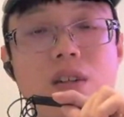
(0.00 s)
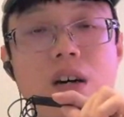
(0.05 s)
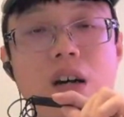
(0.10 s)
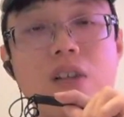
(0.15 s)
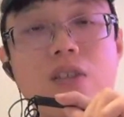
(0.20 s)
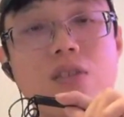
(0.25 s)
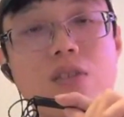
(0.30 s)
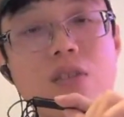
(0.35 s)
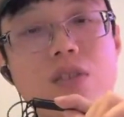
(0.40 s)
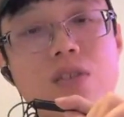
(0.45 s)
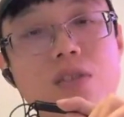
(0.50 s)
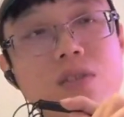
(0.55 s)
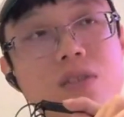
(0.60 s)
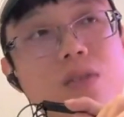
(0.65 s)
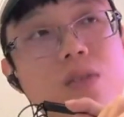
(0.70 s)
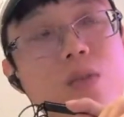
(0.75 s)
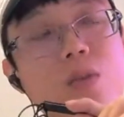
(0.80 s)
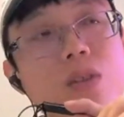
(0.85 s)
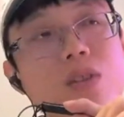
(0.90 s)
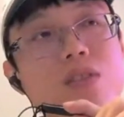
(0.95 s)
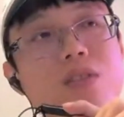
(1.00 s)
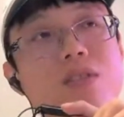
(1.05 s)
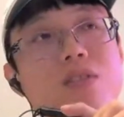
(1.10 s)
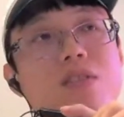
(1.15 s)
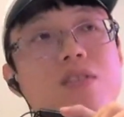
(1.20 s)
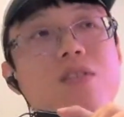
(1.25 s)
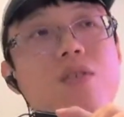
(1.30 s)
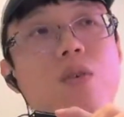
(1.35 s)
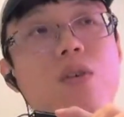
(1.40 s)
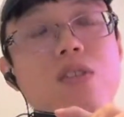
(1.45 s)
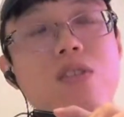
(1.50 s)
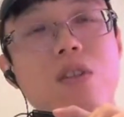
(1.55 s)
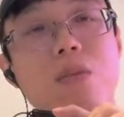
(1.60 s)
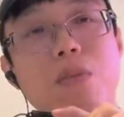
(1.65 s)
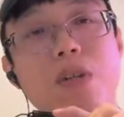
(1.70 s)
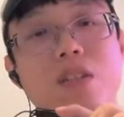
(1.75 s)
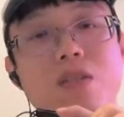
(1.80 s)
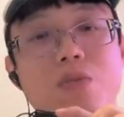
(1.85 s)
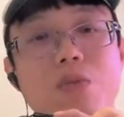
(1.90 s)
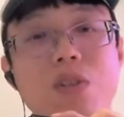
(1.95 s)
I don't know what's the
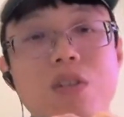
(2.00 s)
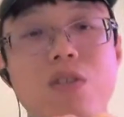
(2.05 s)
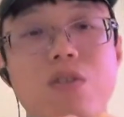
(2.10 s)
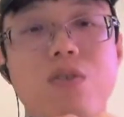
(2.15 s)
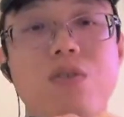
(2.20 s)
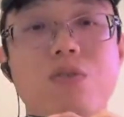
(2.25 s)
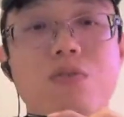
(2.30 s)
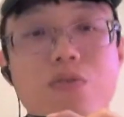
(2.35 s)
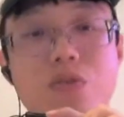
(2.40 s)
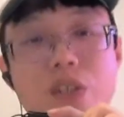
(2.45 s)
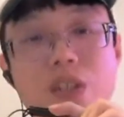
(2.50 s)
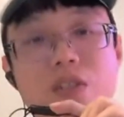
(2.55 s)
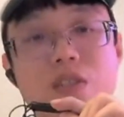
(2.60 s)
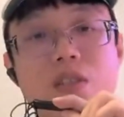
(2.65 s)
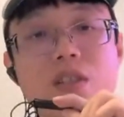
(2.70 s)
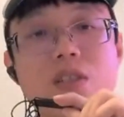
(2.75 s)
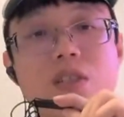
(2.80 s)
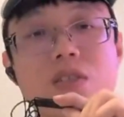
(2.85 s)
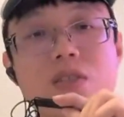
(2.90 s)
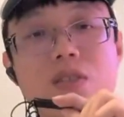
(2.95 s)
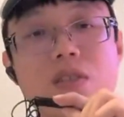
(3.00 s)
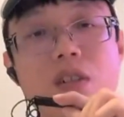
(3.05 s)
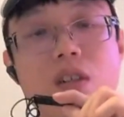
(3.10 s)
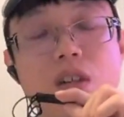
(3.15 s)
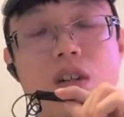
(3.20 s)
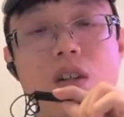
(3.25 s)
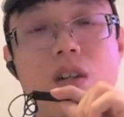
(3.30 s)
best way to phrase this.